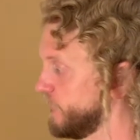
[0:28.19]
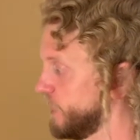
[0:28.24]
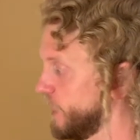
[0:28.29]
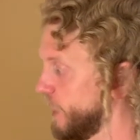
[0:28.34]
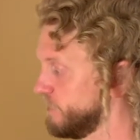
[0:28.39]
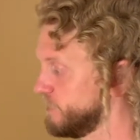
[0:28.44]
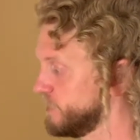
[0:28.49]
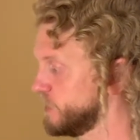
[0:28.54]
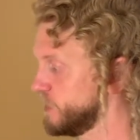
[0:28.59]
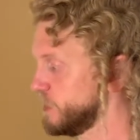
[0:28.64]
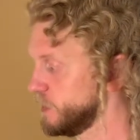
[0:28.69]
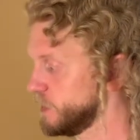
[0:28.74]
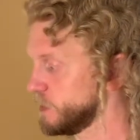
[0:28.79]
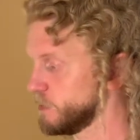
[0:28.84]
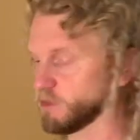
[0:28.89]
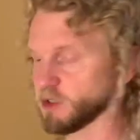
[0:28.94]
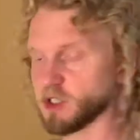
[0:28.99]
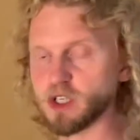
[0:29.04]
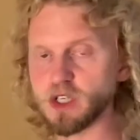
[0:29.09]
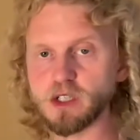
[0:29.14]
that I've seen some
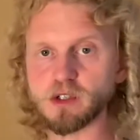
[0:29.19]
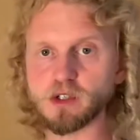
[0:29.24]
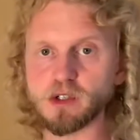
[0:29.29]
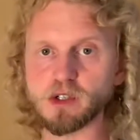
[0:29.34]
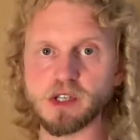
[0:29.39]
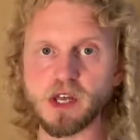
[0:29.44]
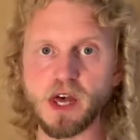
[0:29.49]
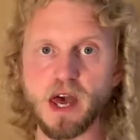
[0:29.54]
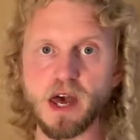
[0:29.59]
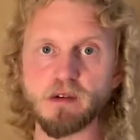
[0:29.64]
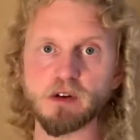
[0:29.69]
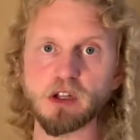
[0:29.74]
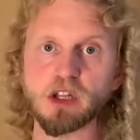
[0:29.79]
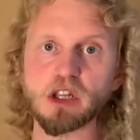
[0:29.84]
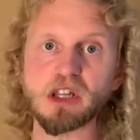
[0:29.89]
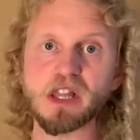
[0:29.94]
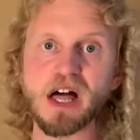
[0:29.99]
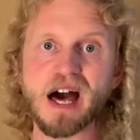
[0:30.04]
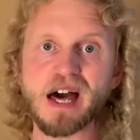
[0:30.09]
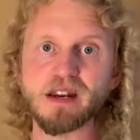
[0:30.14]
teachers have a
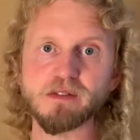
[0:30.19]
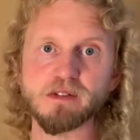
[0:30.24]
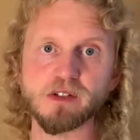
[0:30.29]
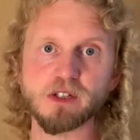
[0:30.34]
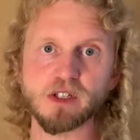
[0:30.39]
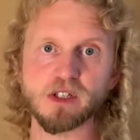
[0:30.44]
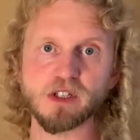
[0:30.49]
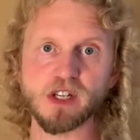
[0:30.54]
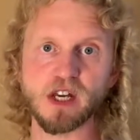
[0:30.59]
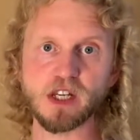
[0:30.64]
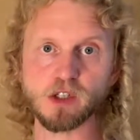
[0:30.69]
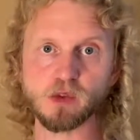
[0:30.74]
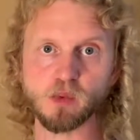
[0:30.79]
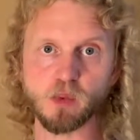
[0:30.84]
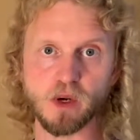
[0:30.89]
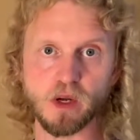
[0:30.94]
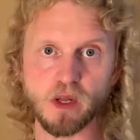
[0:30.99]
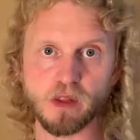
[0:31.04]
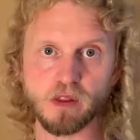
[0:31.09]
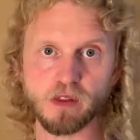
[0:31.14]
lot of success
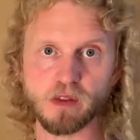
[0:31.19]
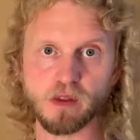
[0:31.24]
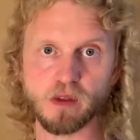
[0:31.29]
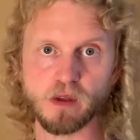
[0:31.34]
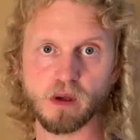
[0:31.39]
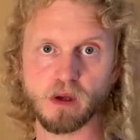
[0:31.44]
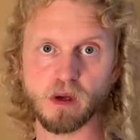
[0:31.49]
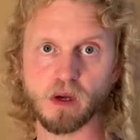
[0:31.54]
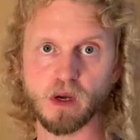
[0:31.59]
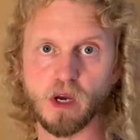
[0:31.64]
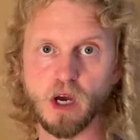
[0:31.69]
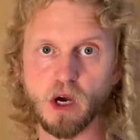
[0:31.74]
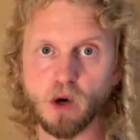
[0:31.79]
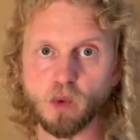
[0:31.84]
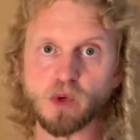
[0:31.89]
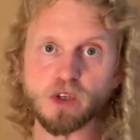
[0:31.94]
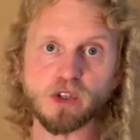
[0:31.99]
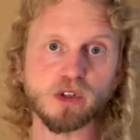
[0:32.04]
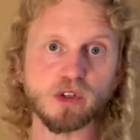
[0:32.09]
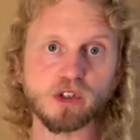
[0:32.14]
with.
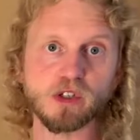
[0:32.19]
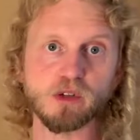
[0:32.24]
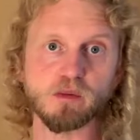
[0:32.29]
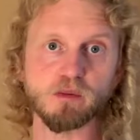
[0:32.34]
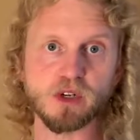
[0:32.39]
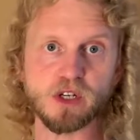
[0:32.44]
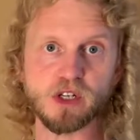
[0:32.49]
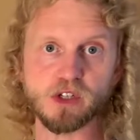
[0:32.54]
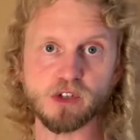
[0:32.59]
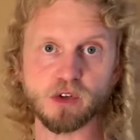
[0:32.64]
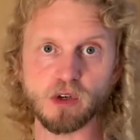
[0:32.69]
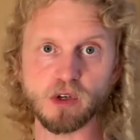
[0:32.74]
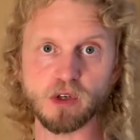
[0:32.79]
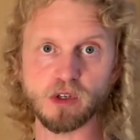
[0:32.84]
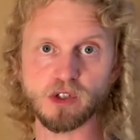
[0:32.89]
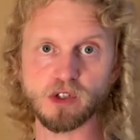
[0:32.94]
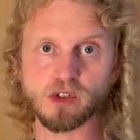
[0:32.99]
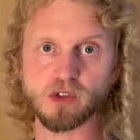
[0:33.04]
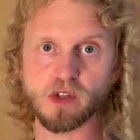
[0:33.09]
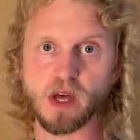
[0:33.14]
We took some
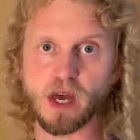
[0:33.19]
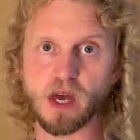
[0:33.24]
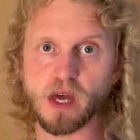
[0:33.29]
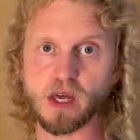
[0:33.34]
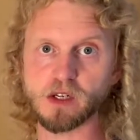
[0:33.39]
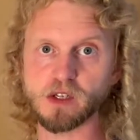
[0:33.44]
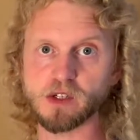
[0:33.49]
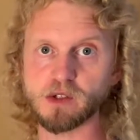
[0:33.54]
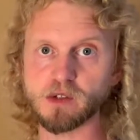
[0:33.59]
research that